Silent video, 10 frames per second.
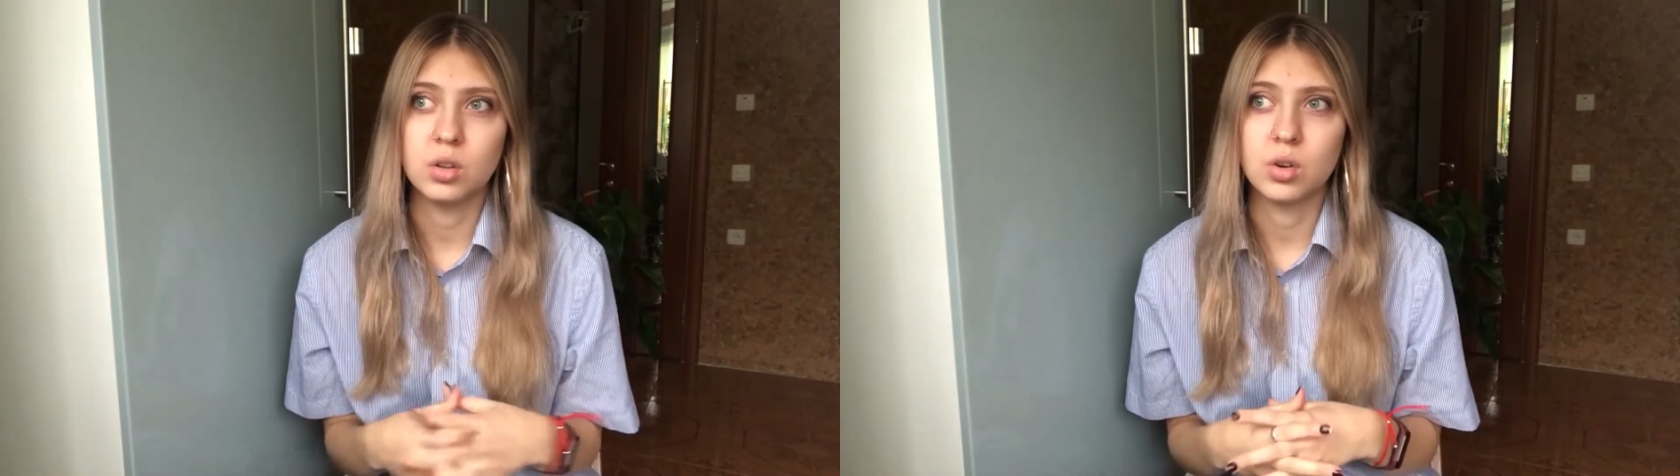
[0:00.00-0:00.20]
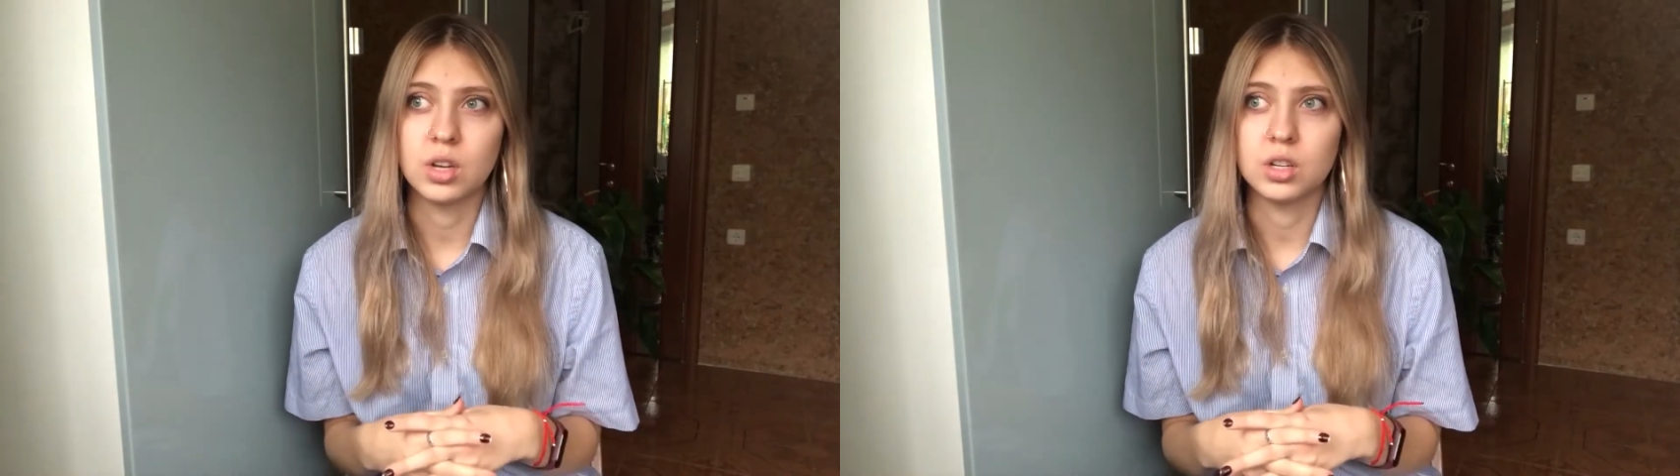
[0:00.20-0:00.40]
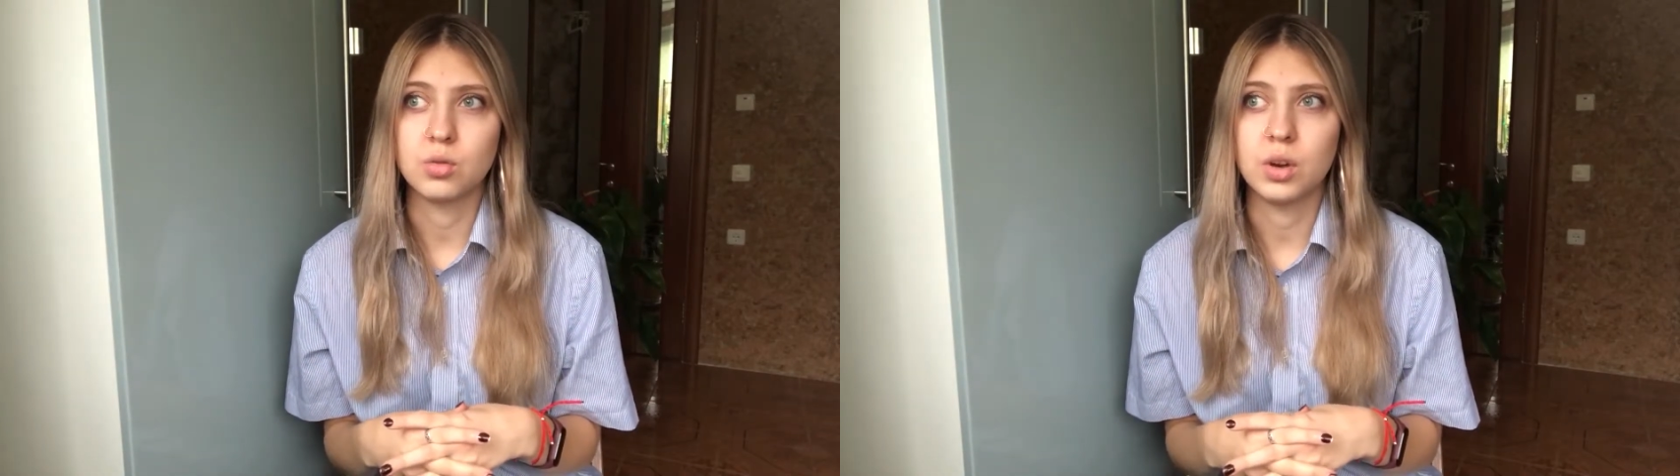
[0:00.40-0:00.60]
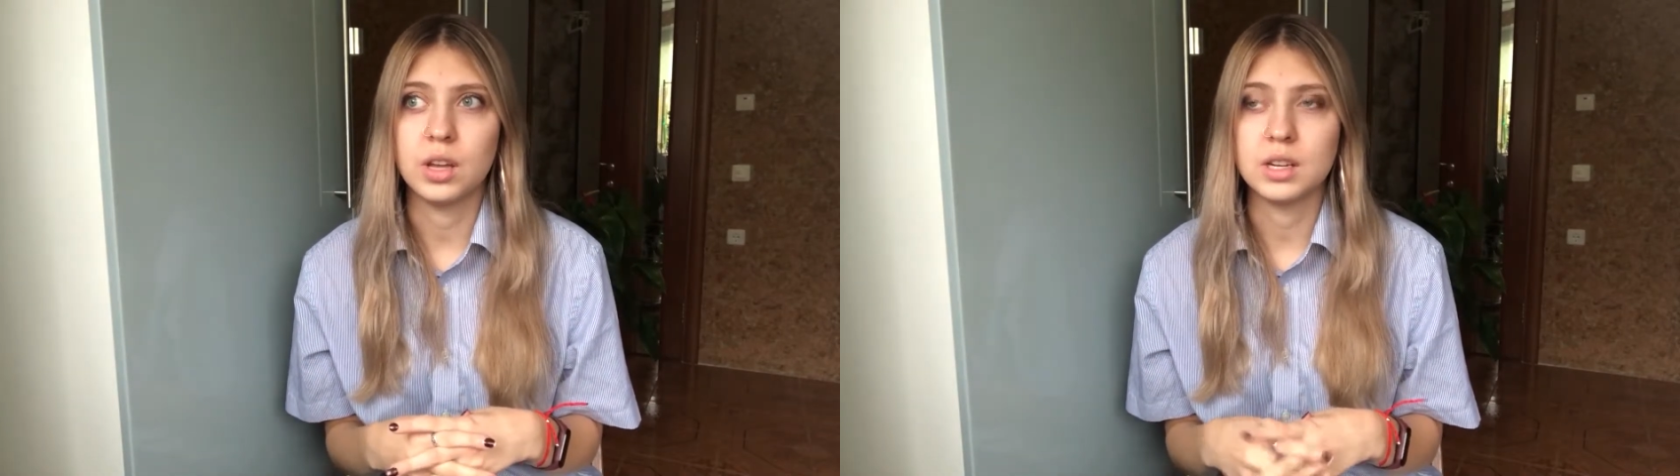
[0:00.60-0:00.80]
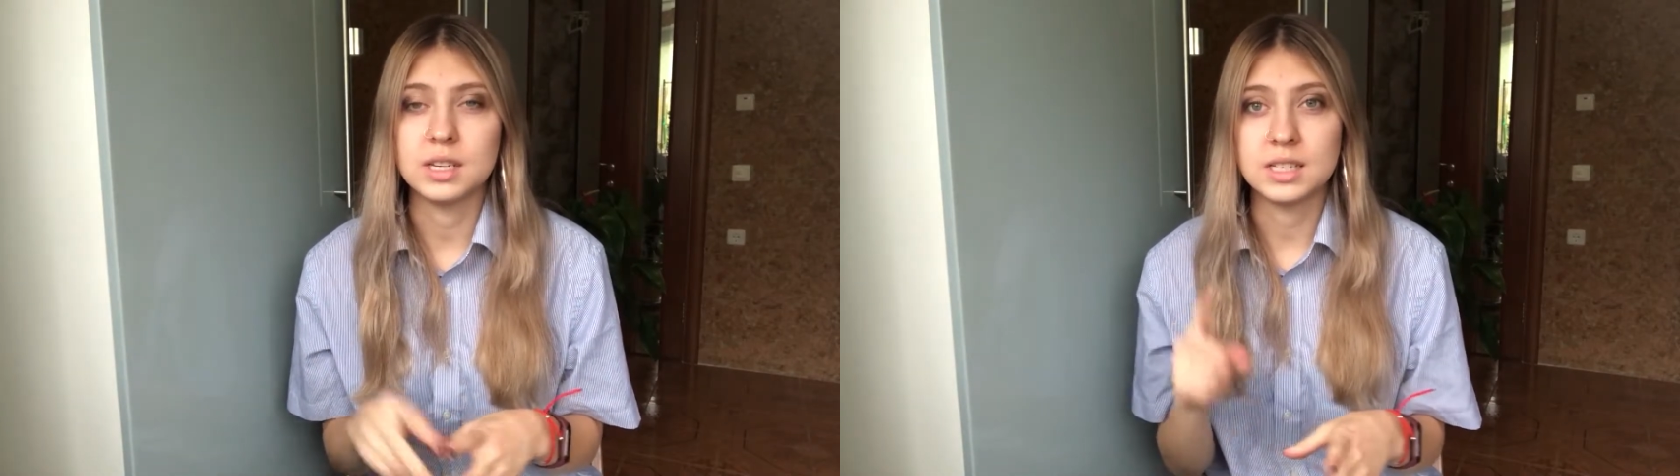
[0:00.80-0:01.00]
you can
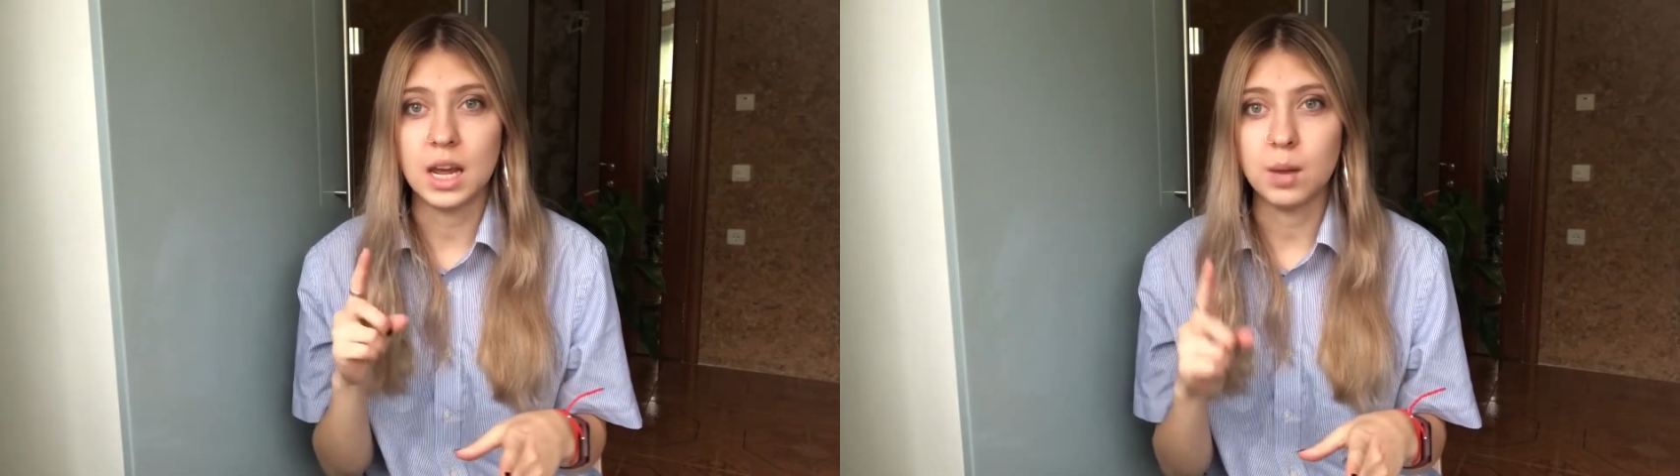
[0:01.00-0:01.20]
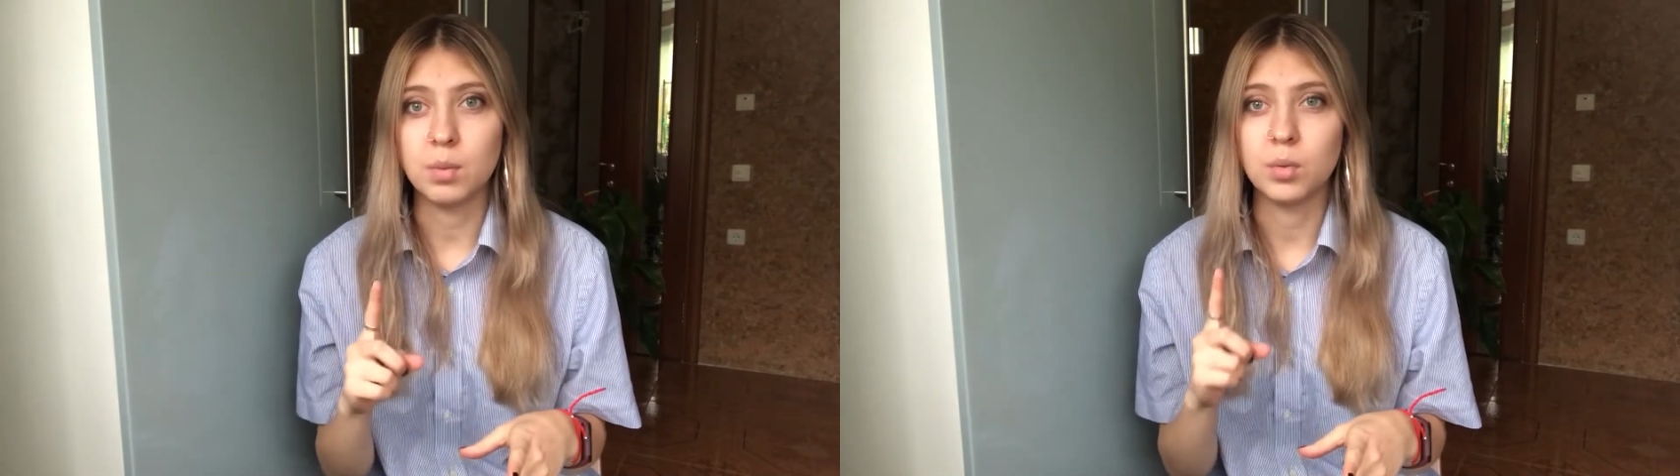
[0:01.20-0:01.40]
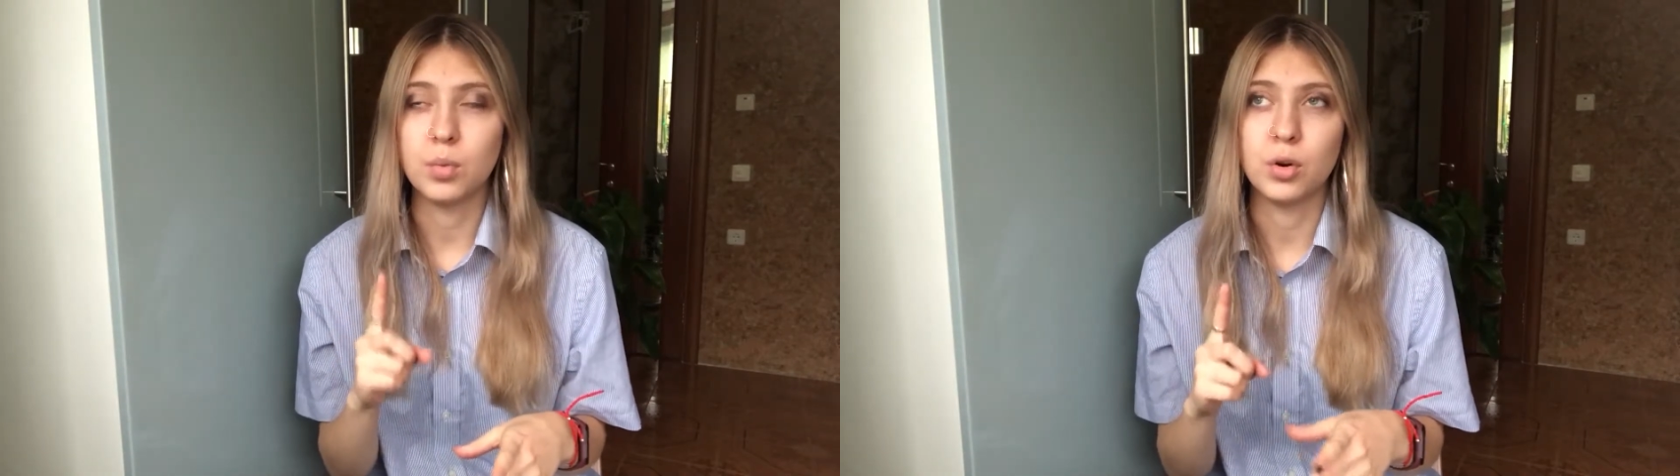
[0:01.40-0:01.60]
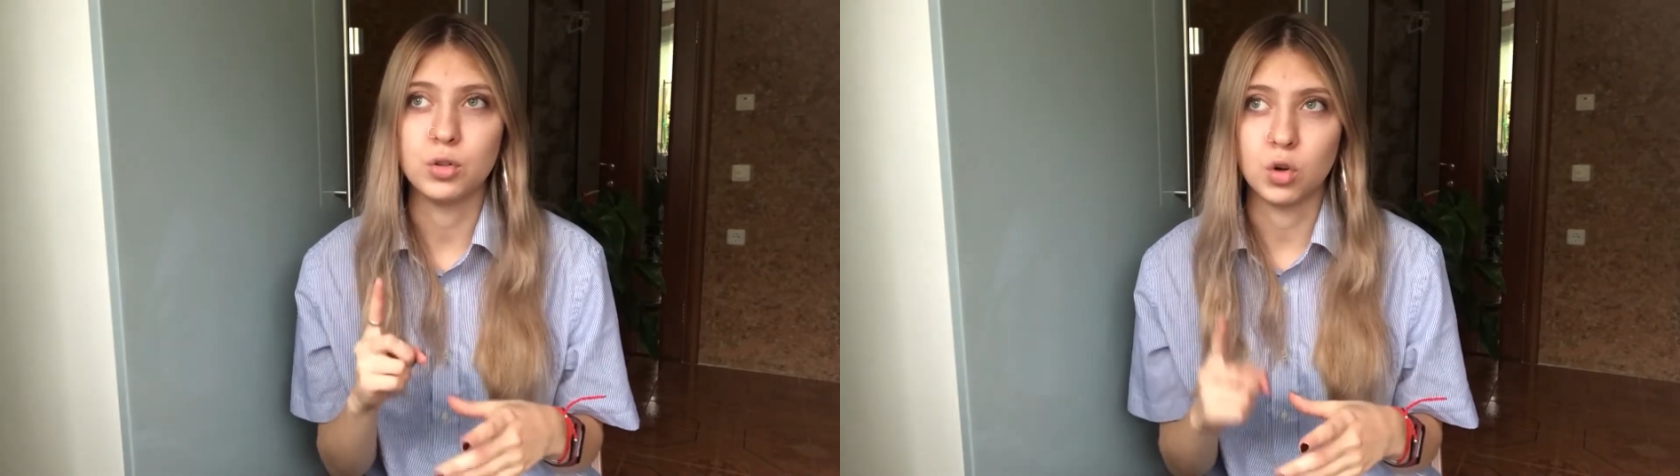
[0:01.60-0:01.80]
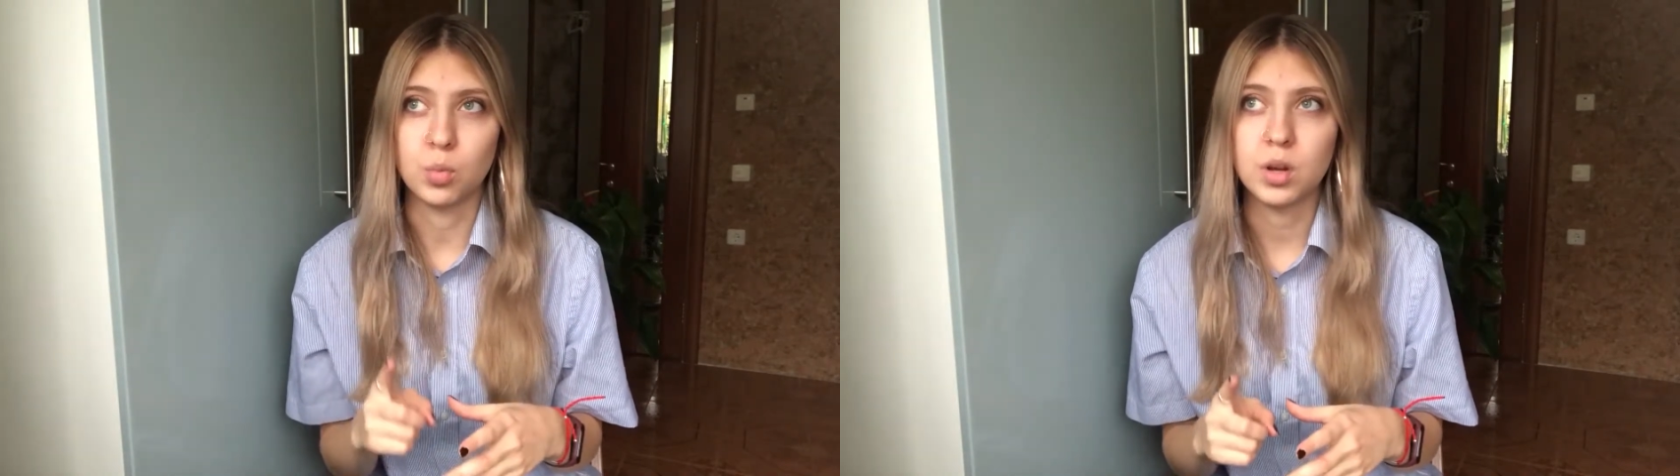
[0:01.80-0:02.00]
create a table per
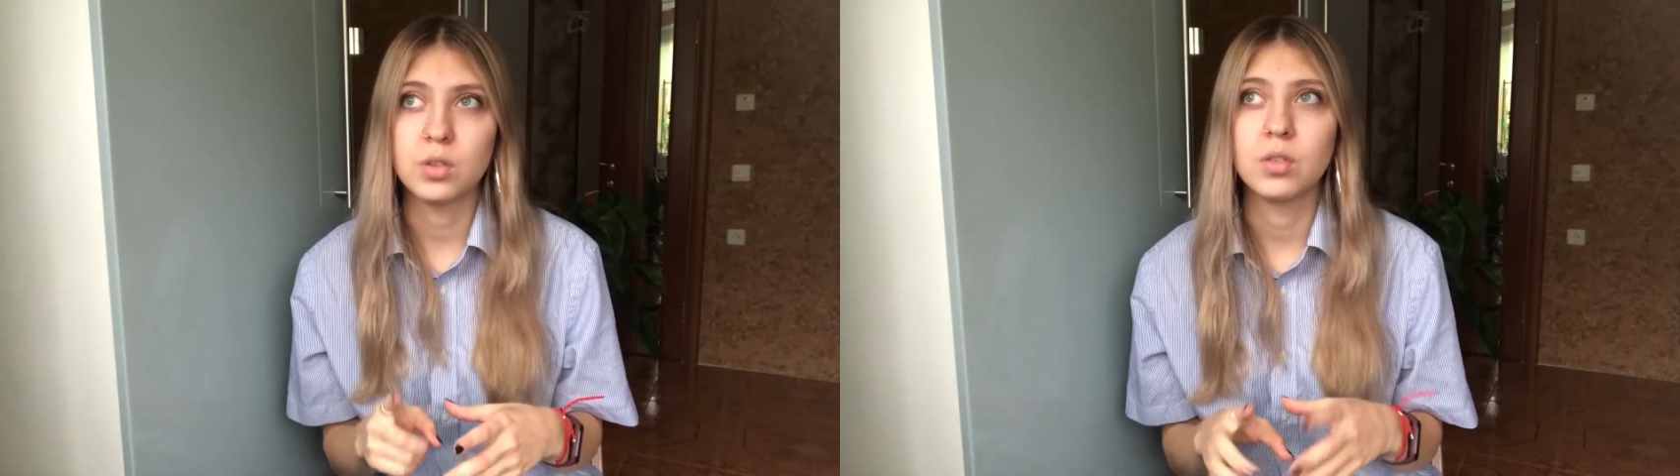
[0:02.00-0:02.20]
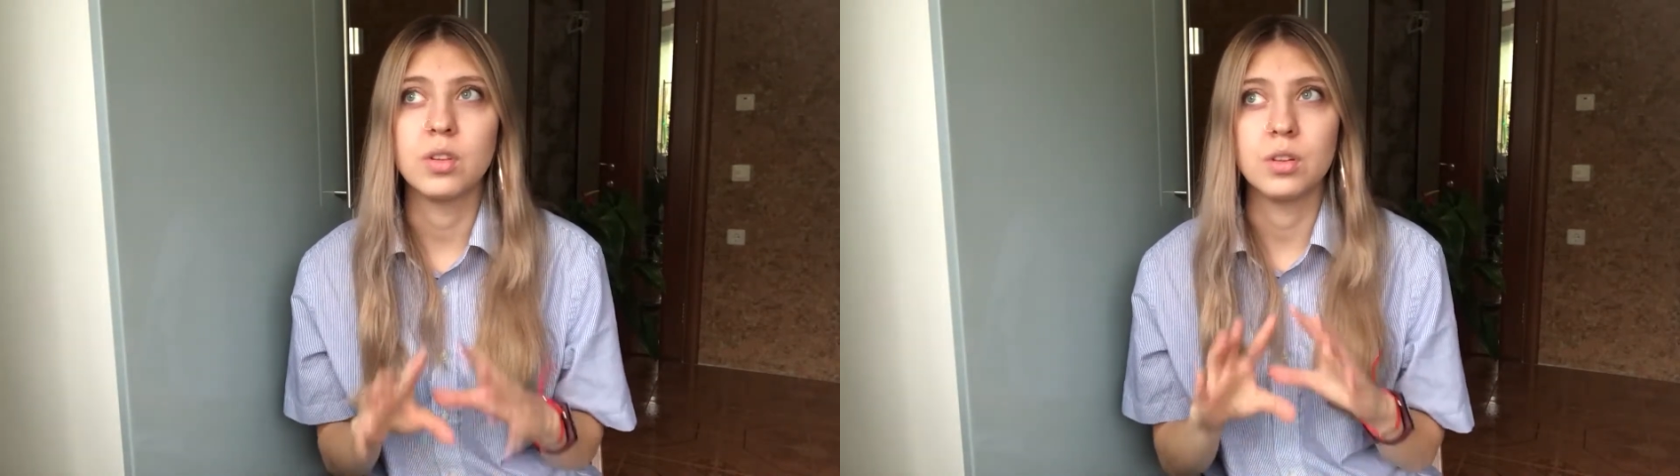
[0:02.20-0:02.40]
topic.